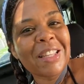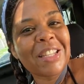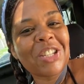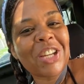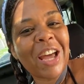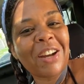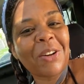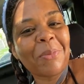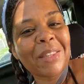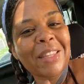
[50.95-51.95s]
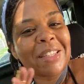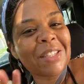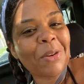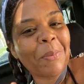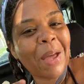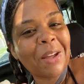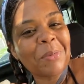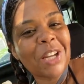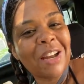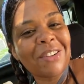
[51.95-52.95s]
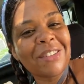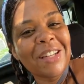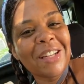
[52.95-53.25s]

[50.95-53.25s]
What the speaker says: this channel, but this is our backup channel.